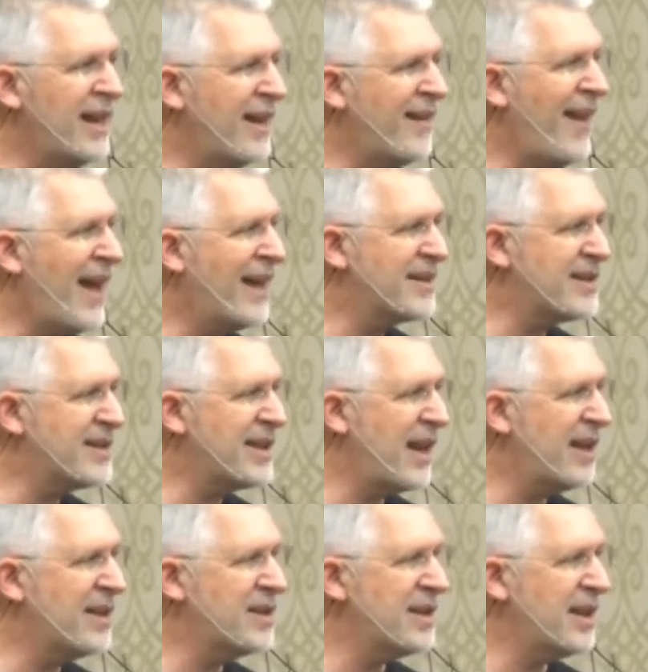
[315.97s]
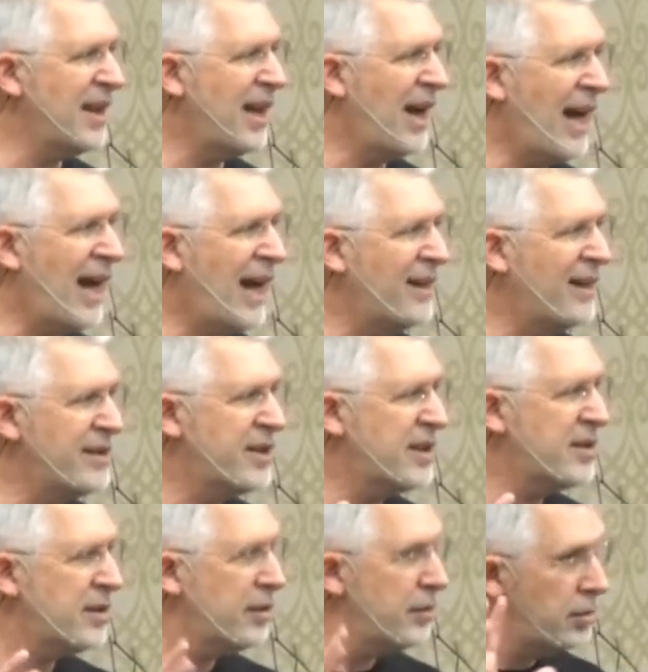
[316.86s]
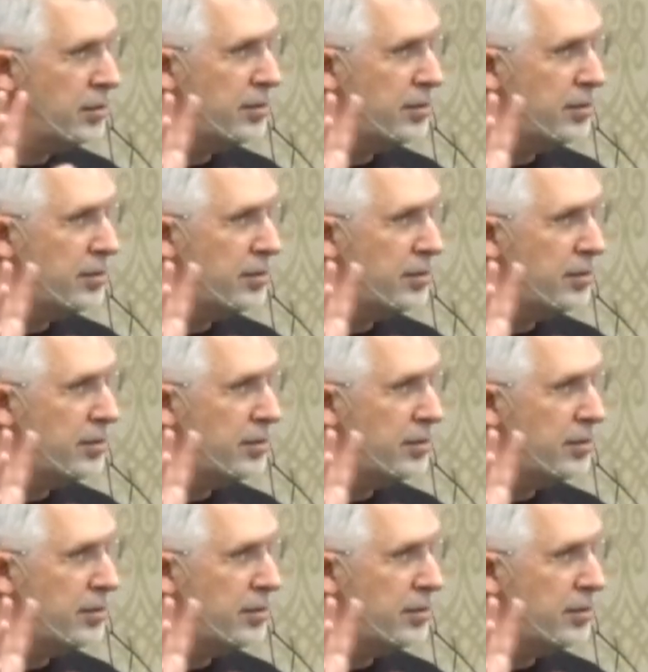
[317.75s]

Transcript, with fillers: in that sense, I just,